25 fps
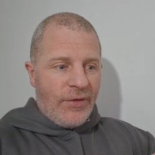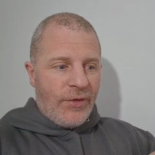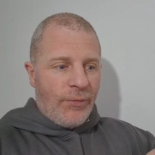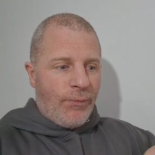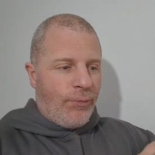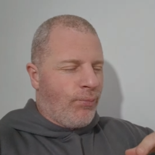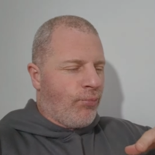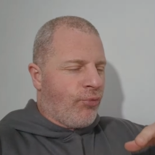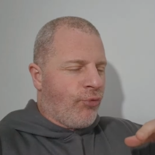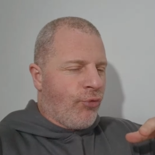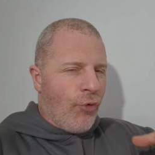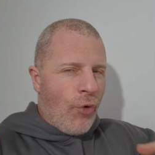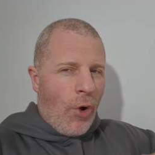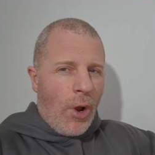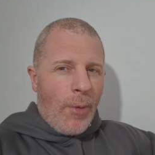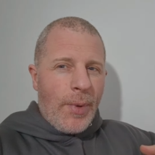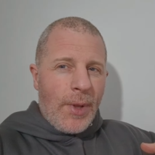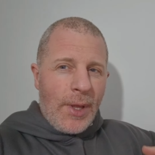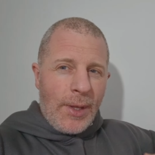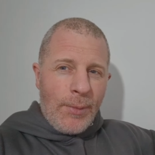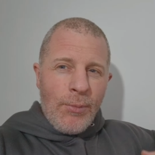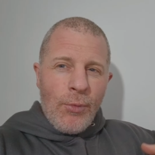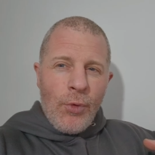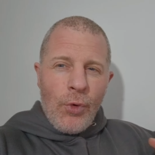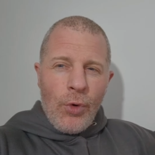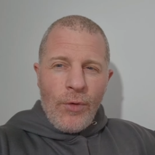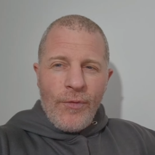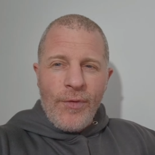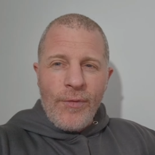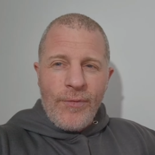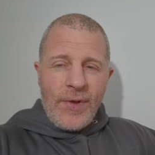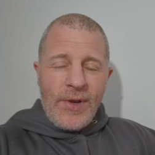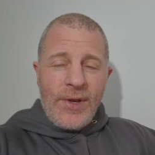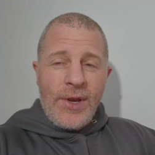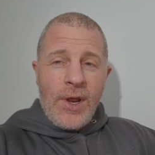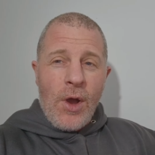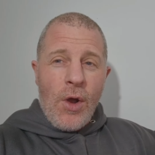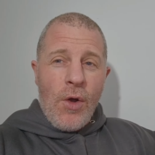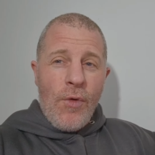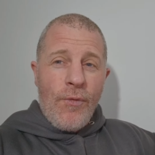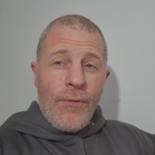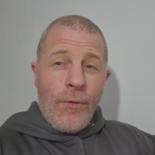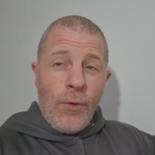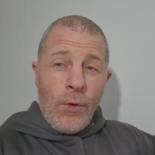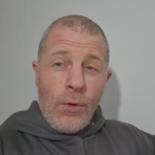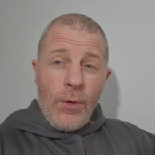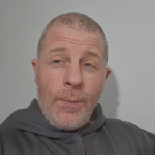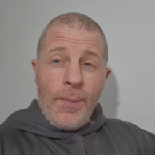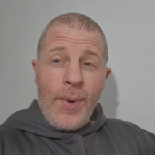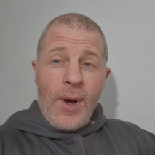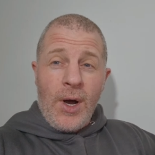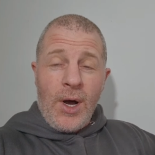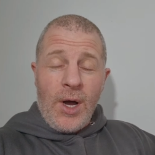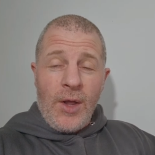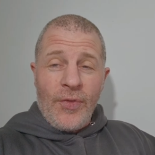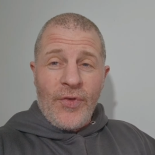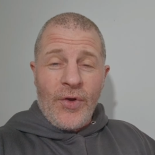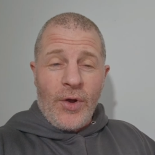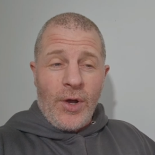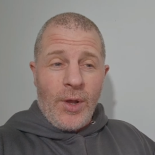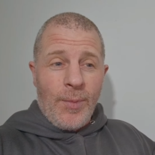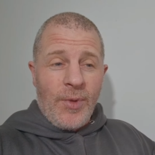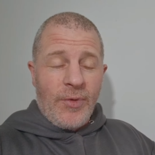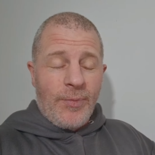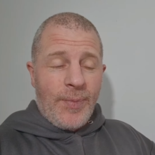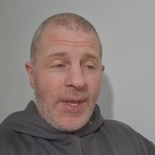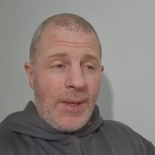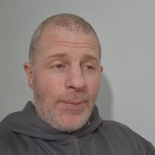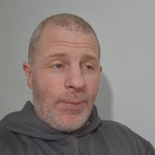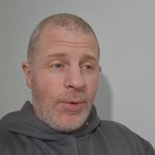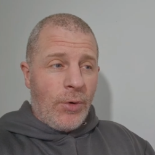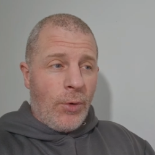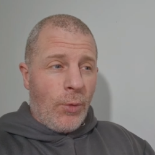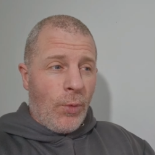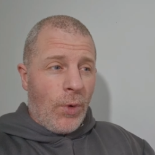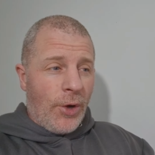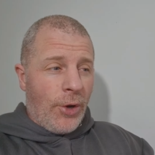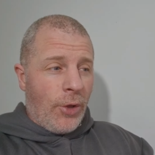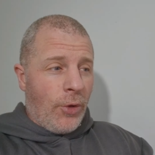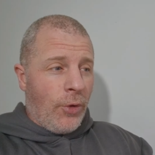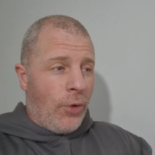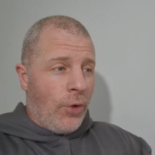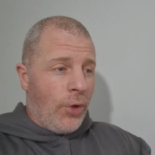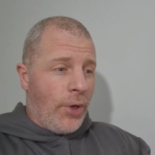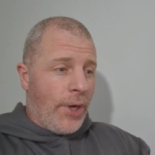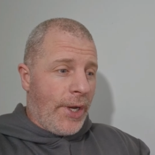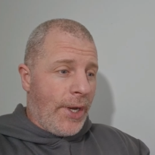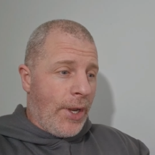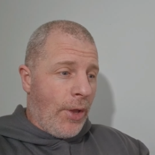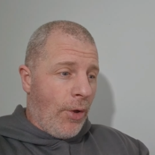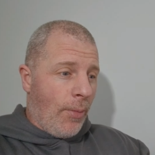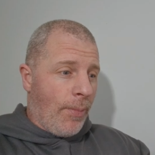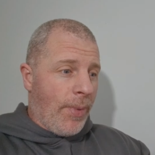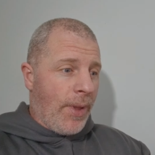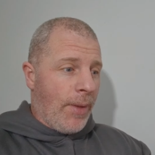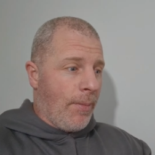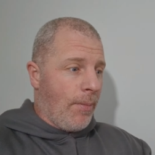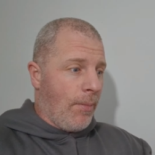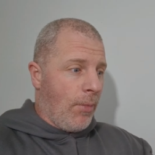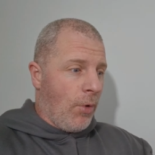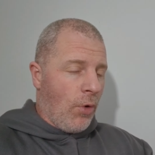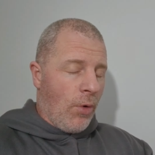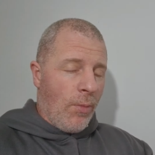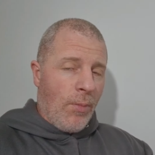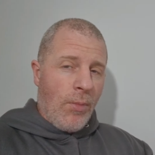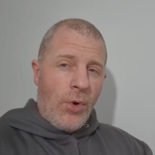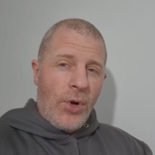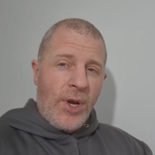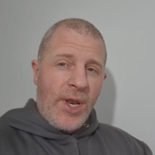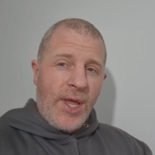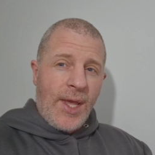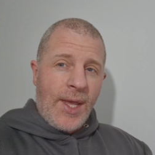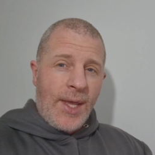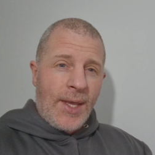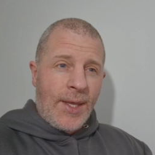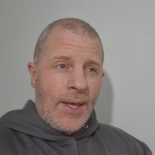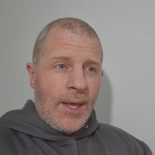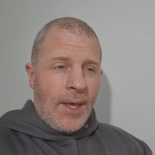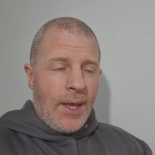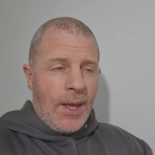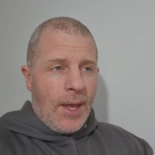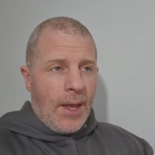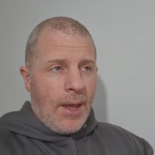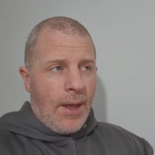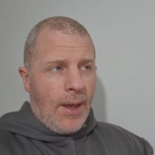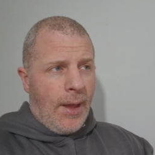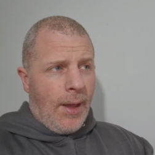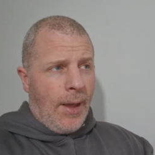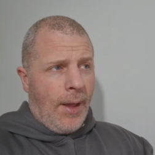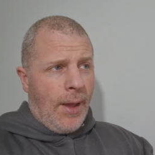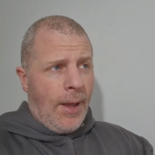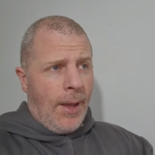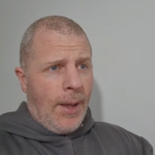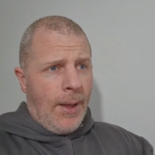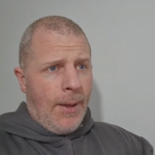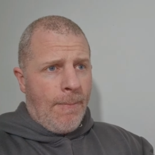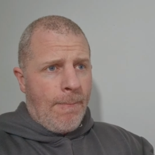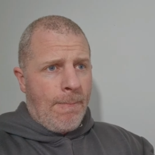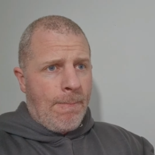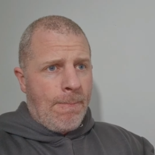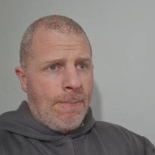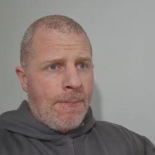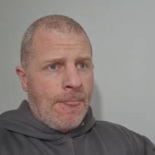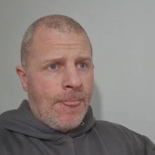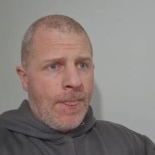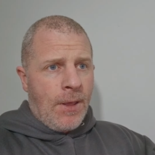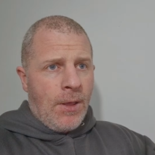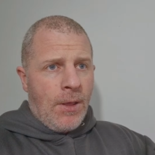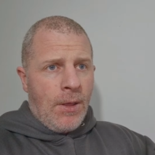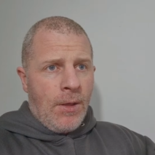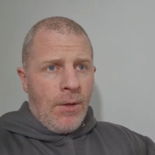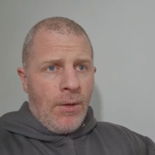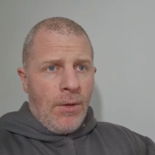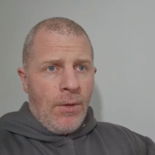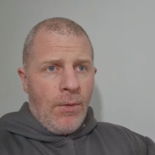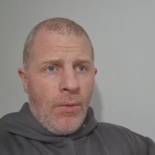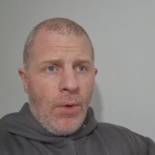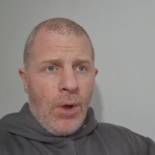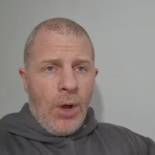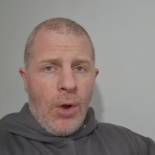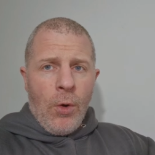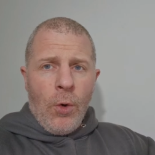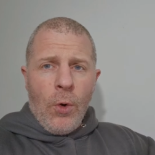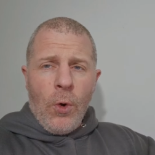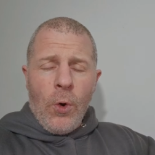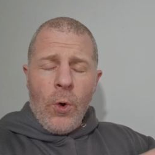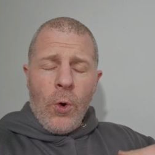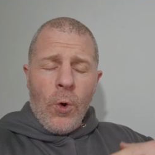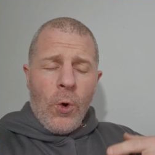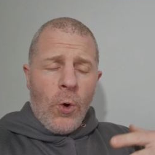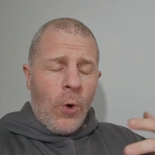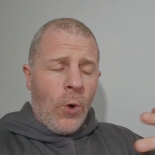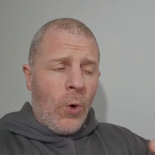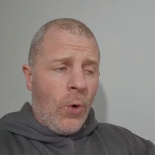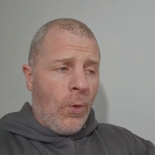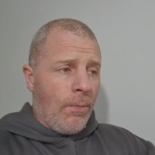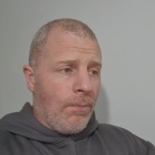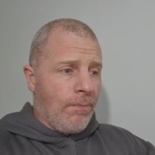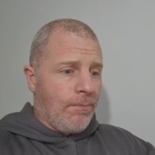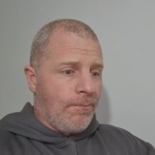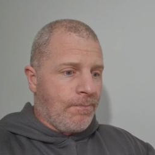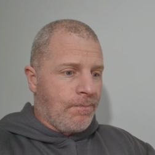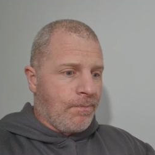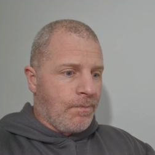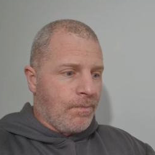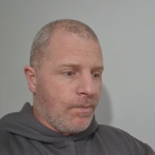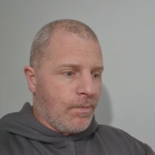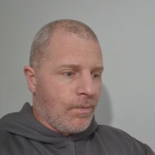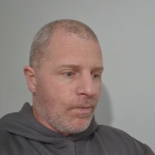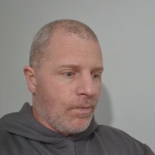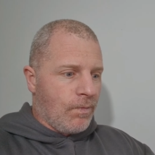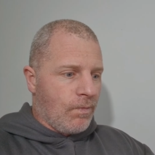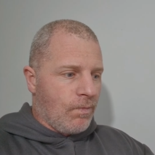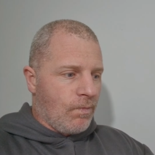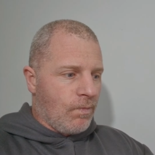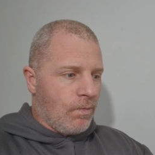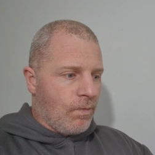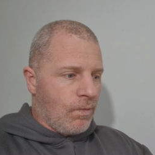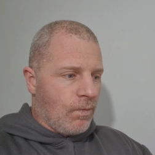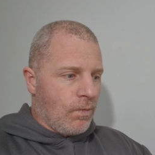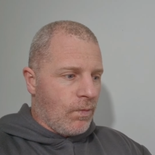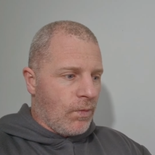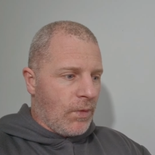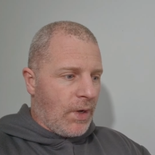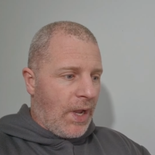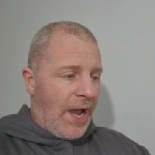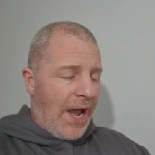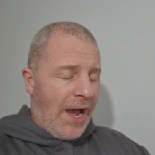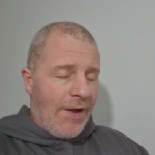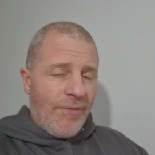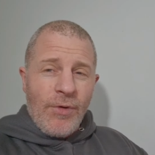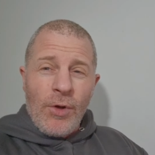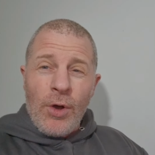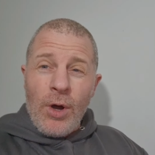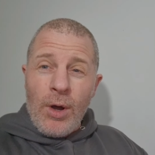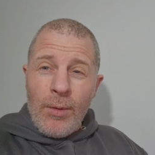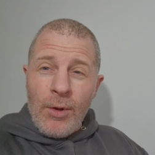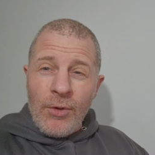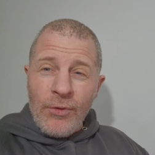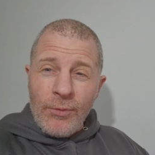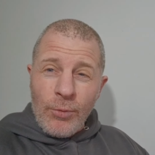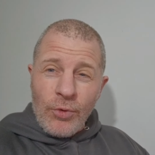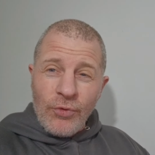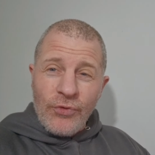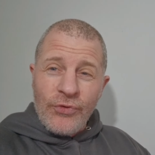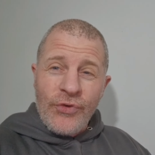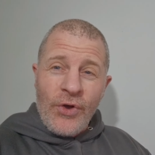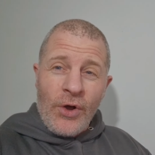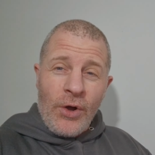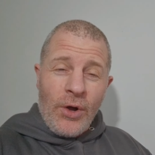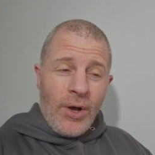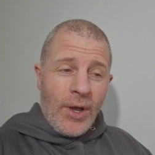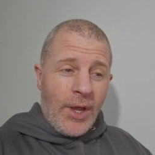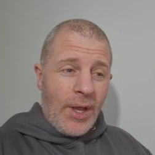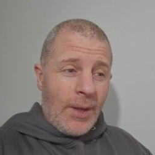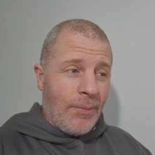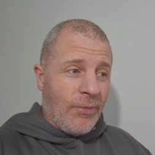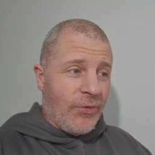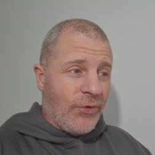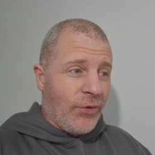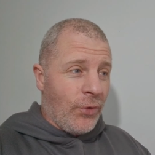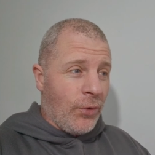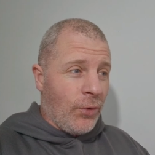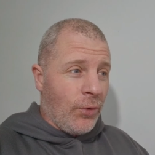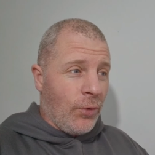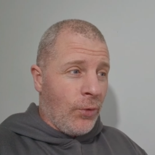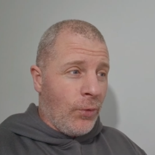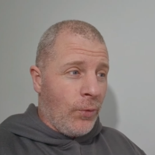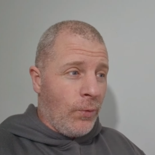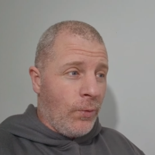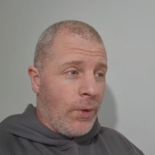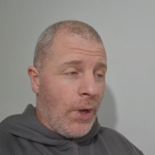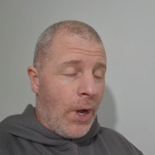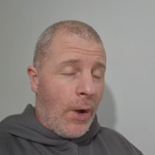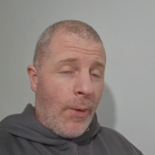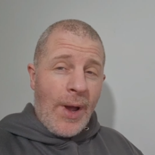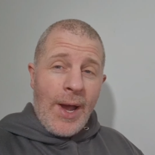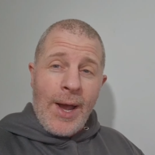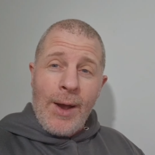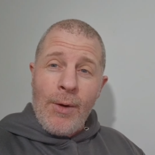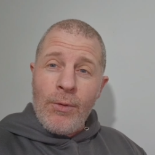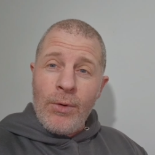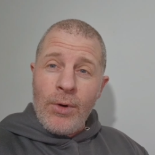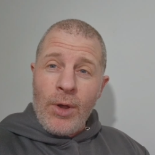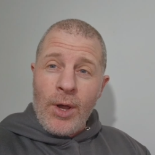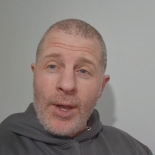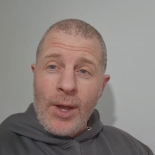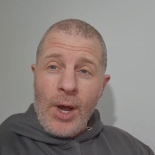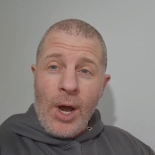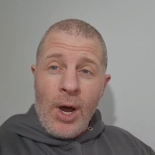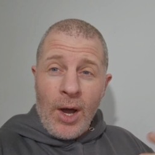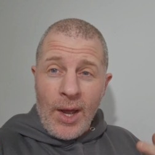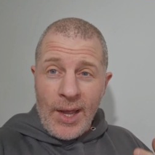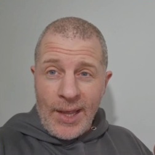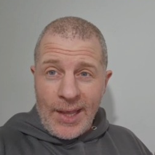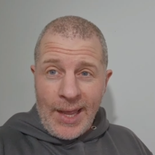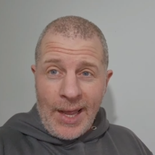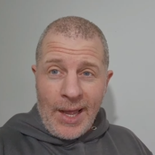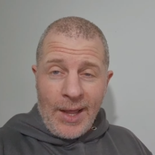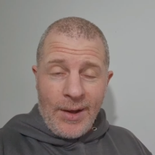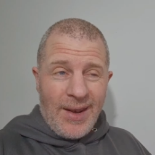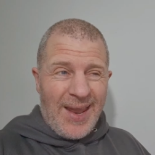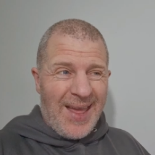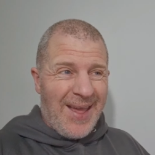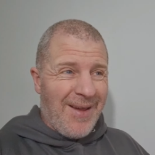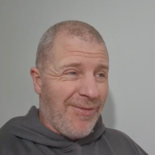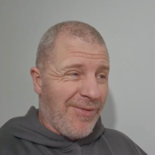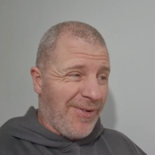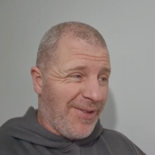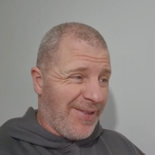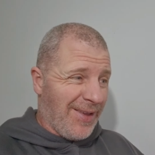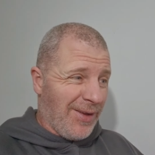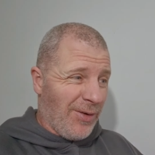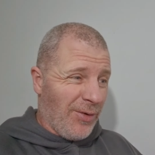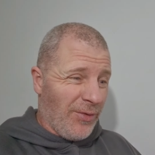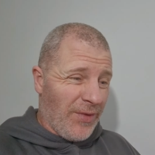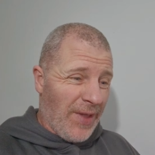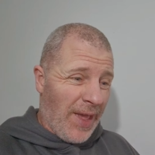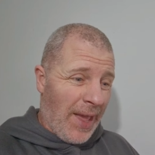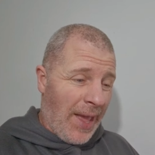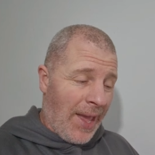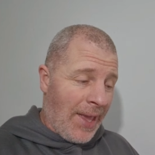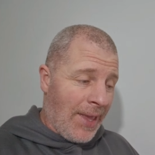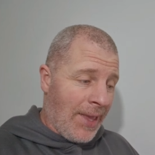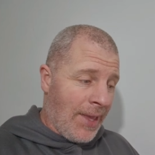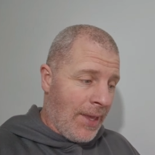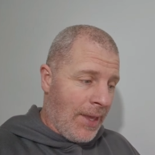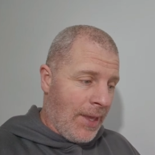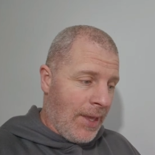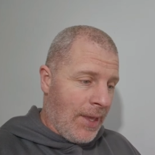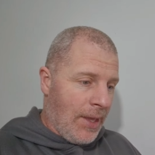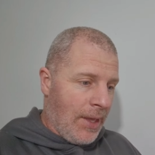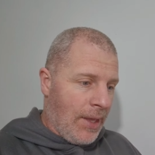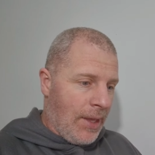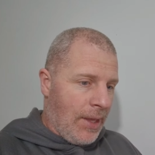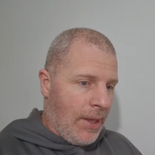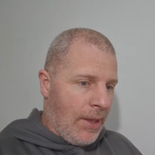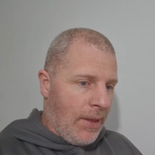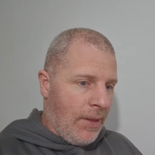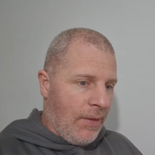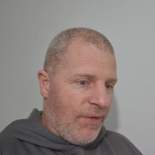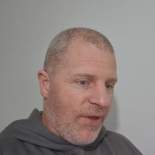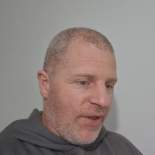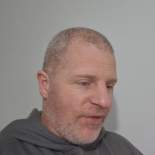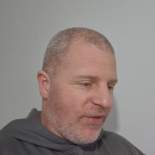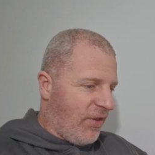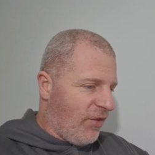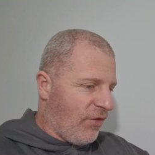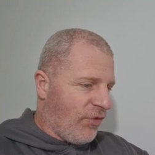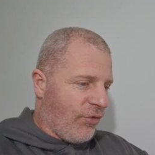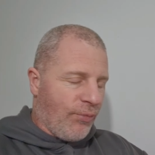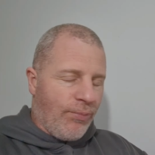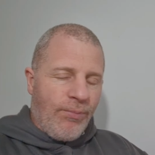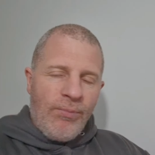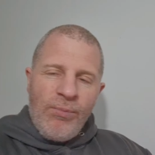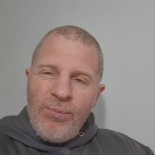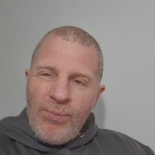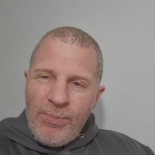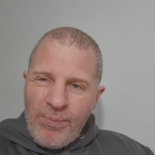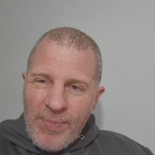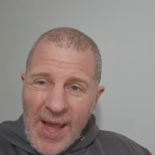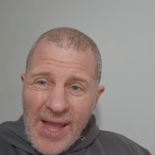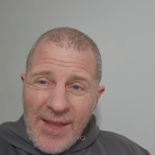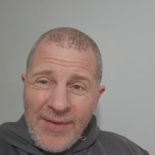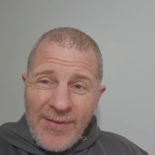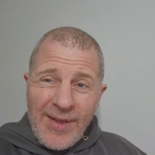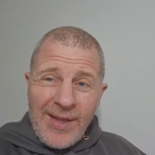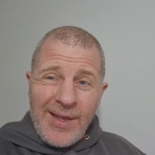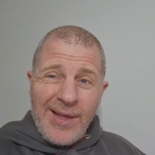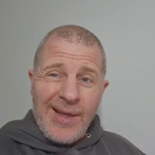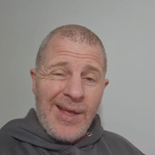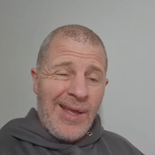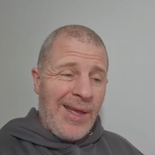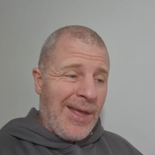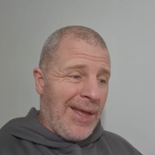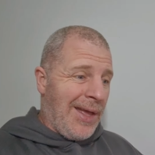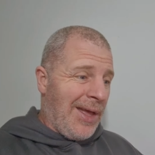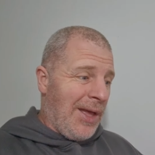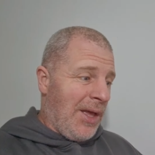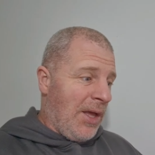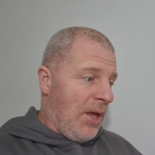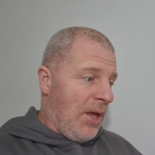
is probably more of a video for part-timers, people who want to earn a little bit more money um, or haven't got as much time to go out like I can every single day. This is basic